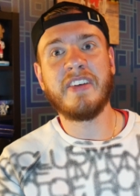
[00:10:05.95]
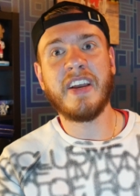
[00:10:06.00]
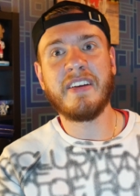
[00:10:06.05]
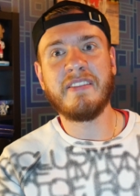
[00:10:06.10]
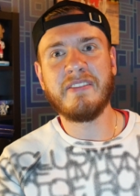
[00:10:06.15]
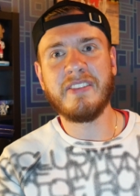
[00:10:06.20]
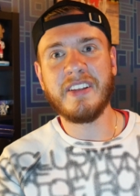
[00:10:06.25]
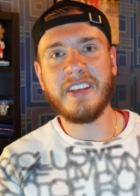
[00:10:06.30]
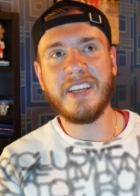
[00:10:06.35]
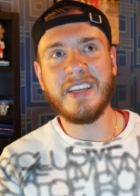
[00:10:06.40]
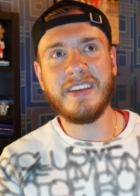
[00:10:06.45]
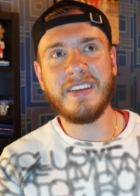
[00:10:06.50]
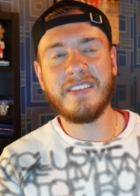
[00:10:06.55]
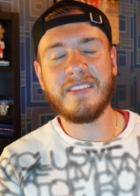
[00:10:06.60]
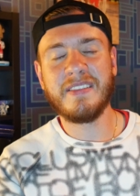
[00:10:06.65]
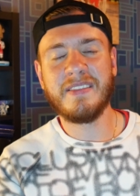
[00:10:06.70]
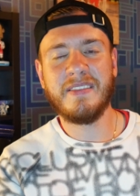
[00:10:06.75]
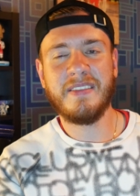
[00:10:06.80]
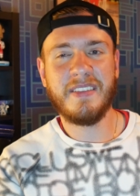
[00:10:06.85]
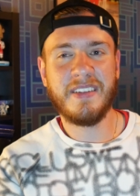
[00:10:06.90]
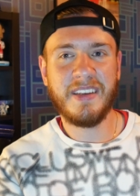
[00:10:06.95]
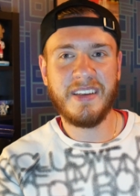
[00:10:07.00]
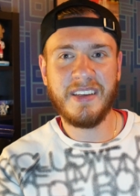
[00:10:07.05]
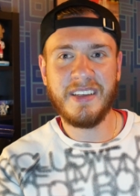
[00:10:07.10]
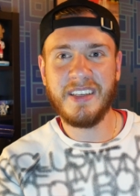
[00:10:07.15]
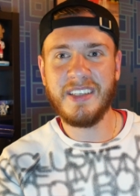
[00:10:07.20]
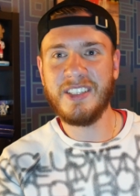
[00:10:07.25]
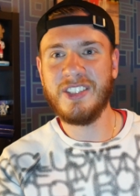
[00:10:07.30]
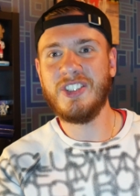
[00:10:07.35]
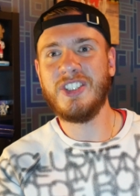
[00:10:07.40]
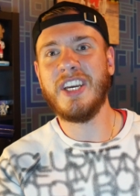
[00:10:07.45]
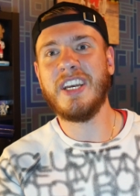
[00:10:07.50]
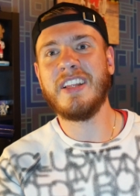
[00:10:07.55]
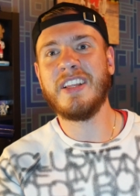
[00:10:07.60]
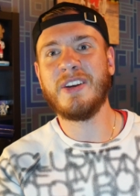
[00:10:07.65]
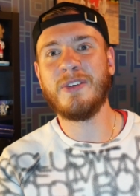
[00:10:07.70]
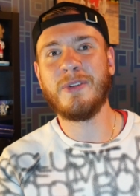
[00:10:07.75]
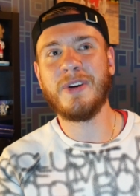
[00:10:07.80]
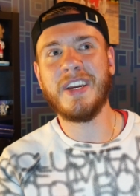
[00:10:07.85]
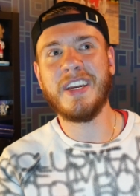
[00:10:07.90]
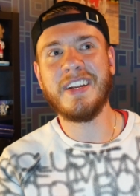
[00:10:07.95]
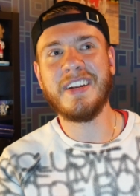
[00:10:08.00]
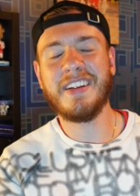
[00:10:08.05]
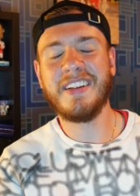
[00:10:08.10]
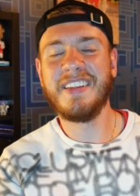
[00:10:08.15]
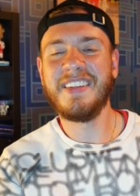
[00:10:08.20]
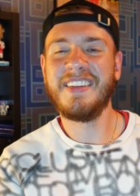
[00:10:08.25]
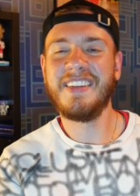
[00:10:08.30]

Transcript: VanVleet, Jalen Green,